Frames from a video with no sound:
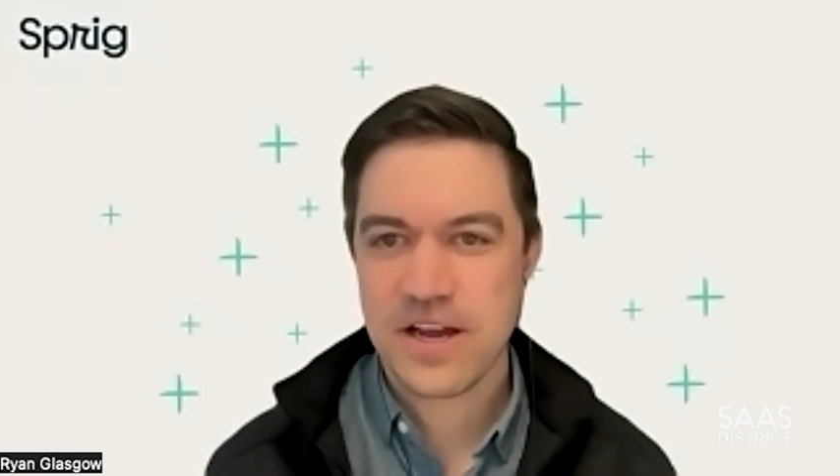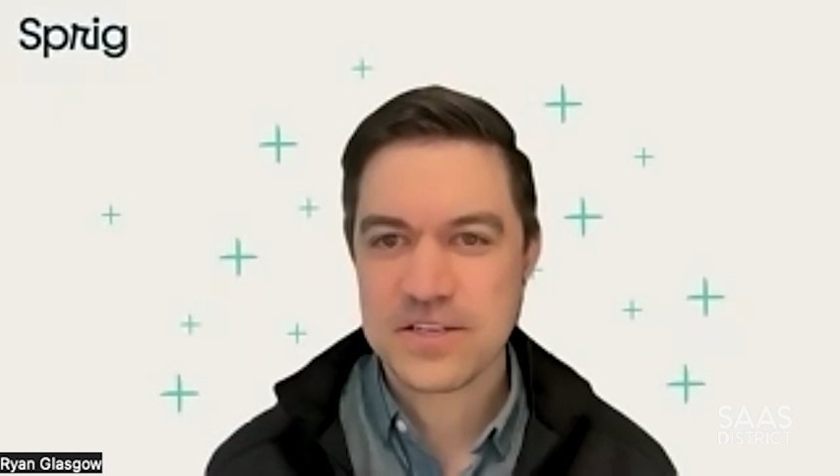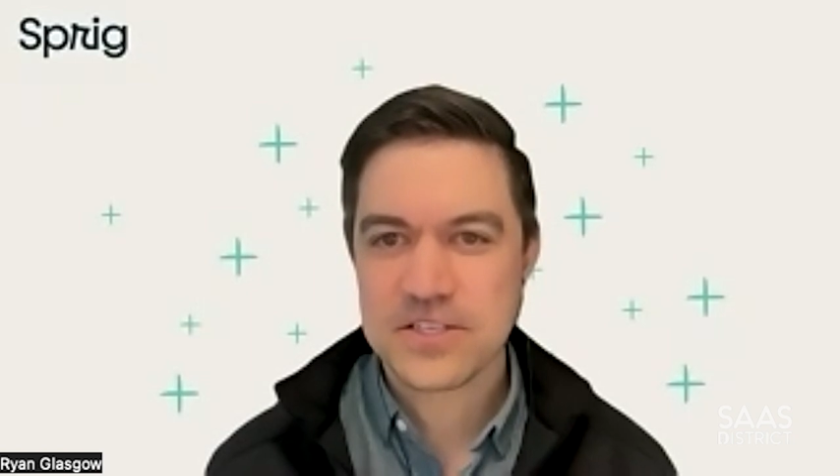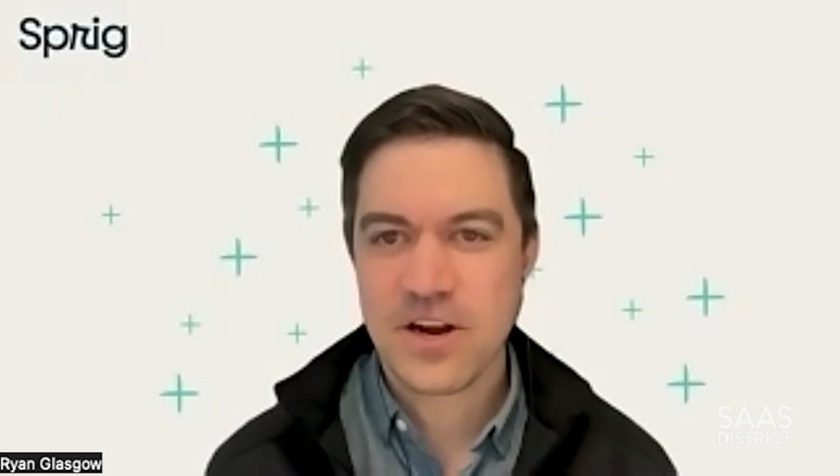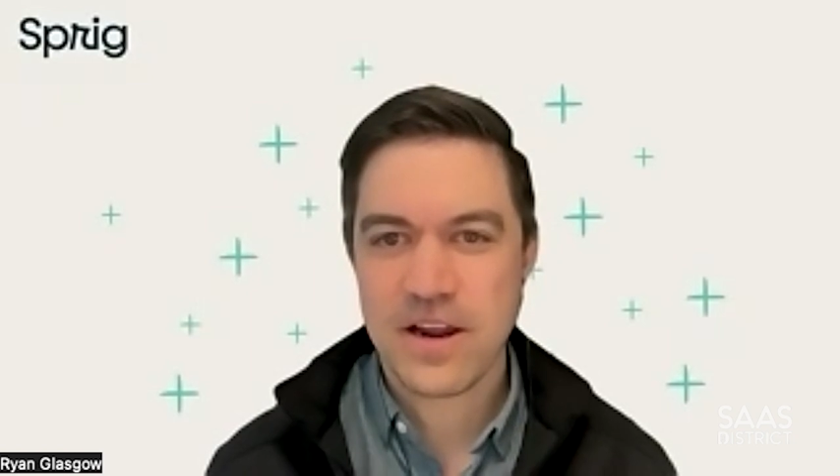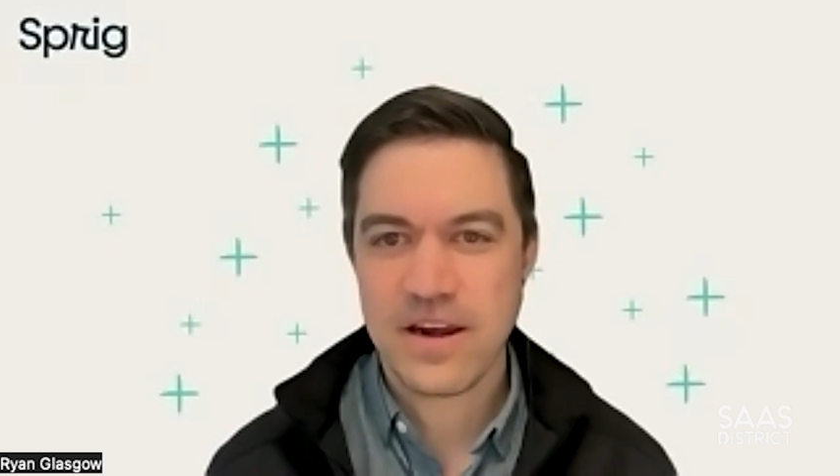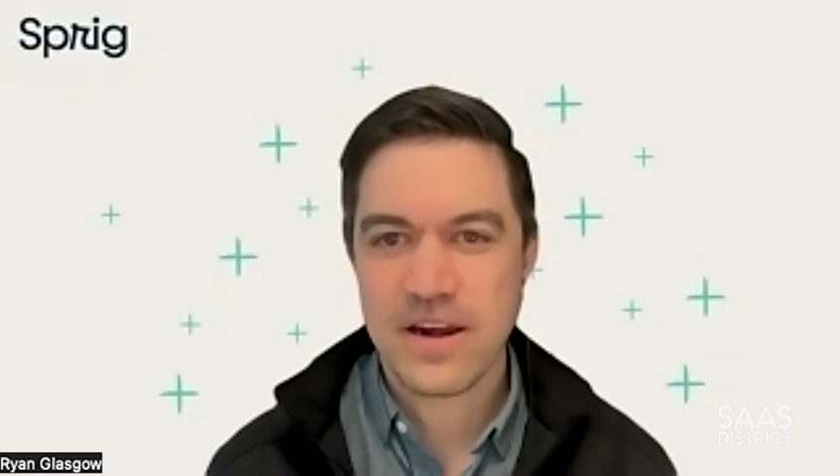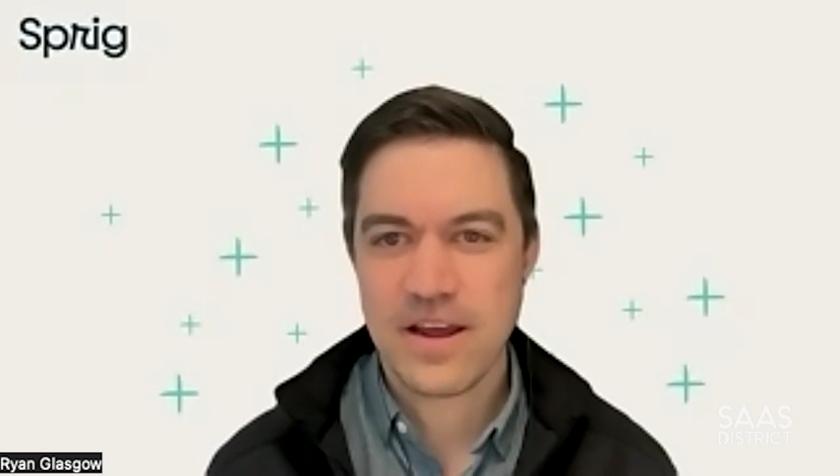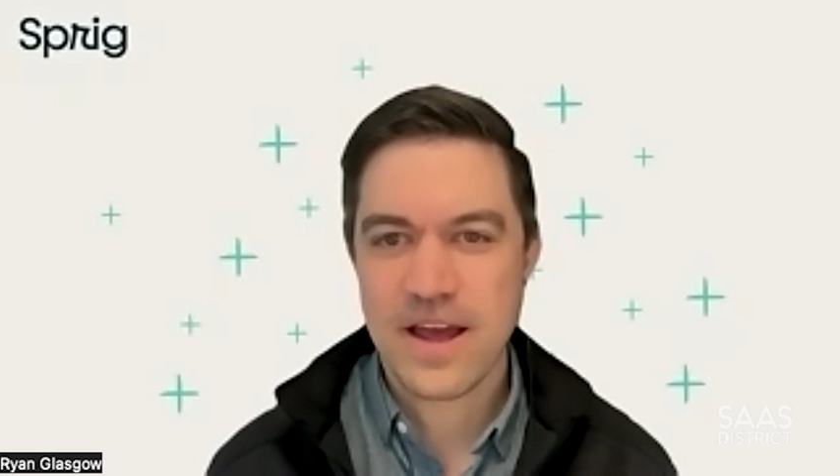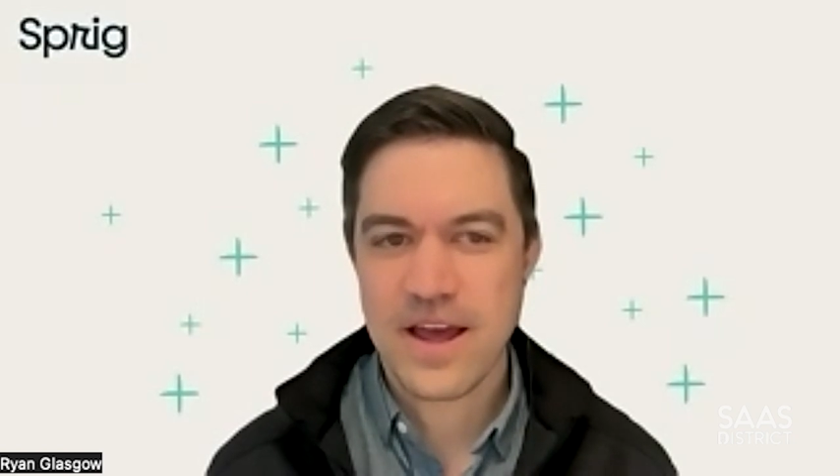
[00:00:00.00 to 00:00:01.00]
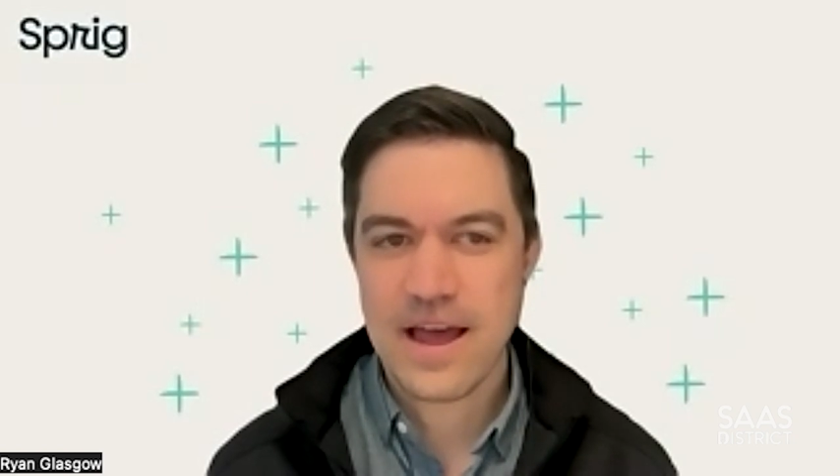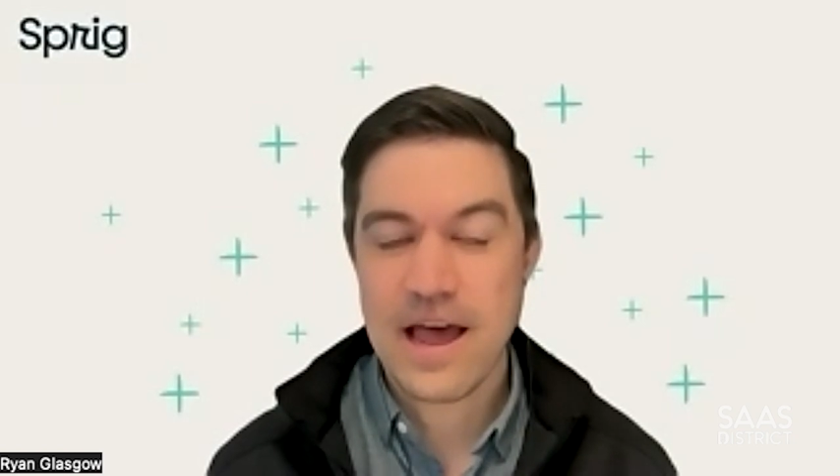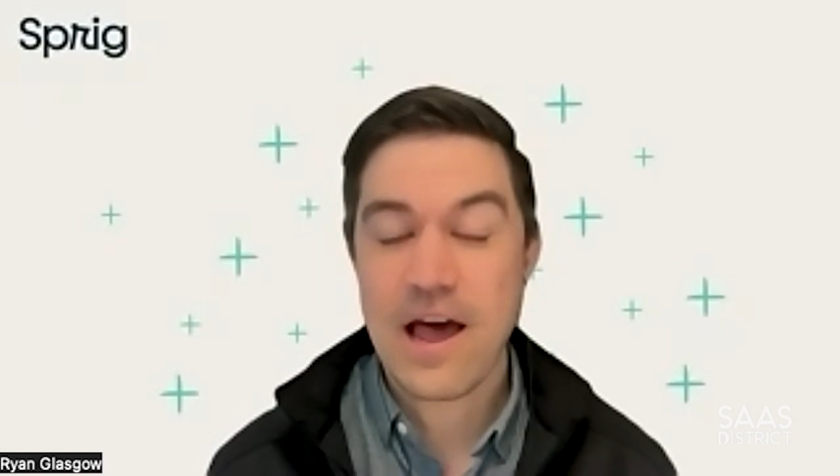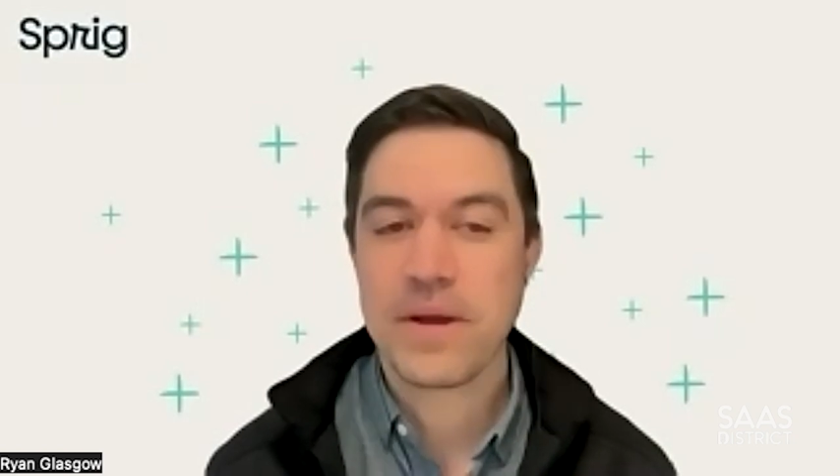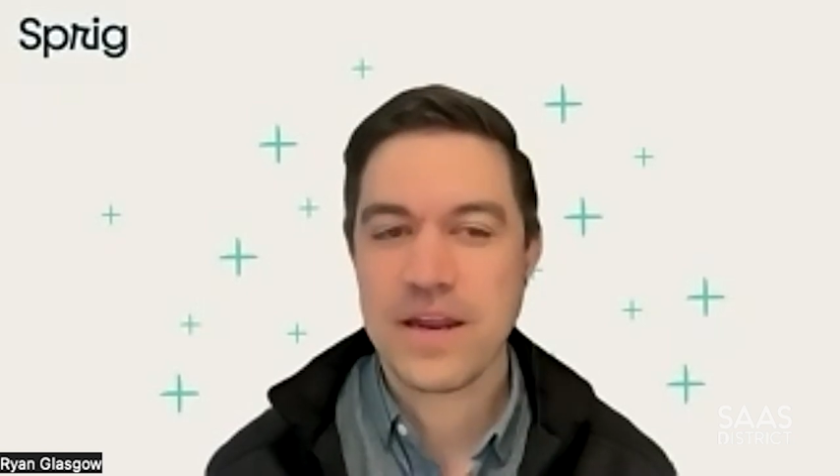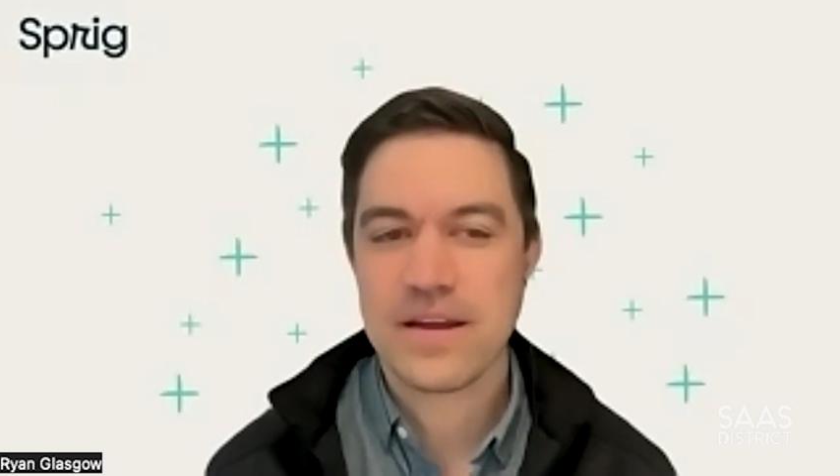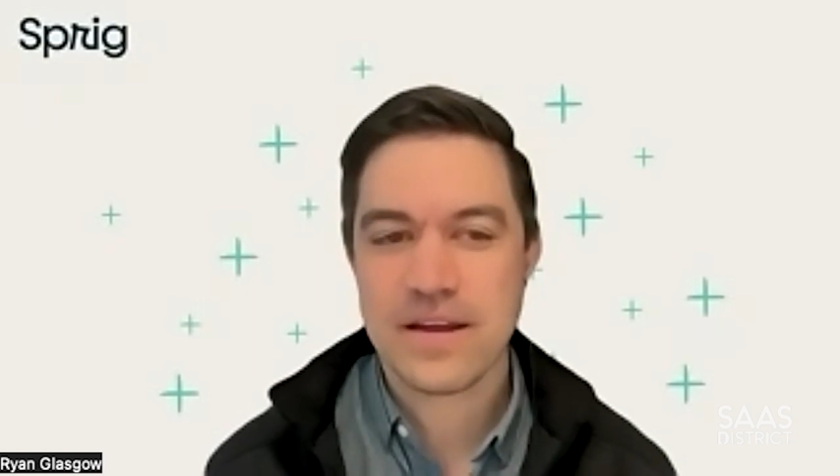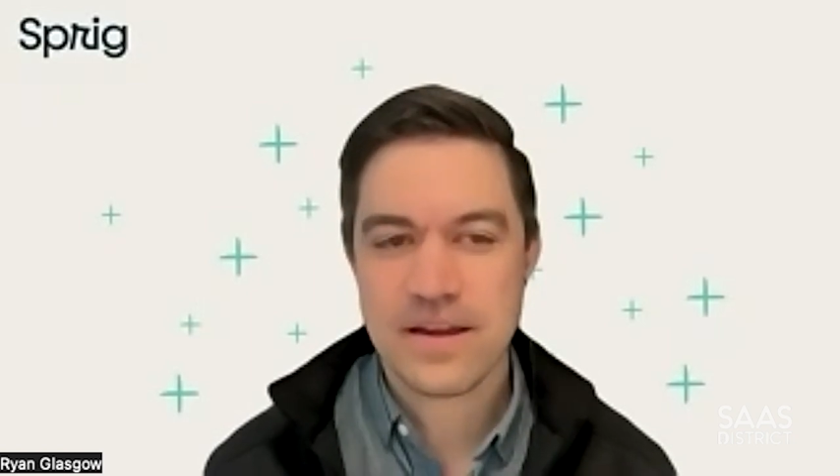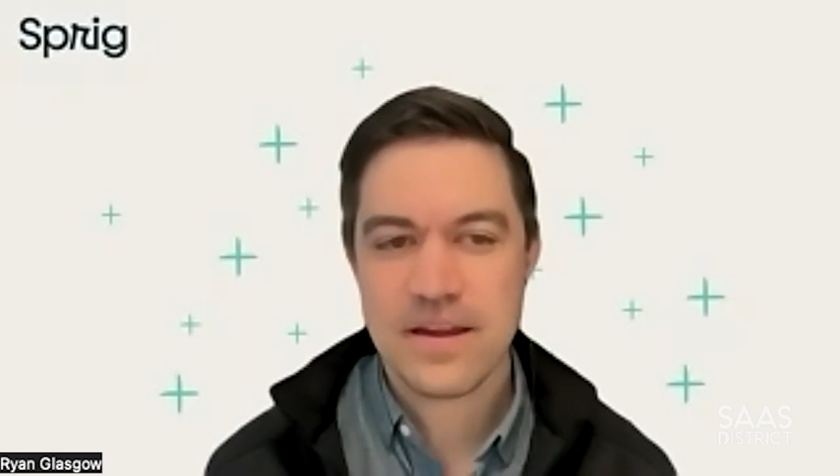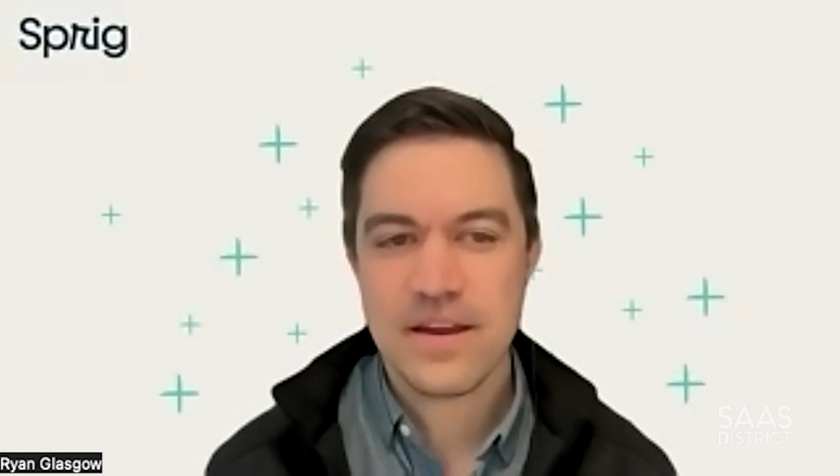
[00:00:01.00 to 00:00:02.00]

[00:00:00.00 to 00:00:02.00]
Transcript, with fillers: uh, starting uh, helping,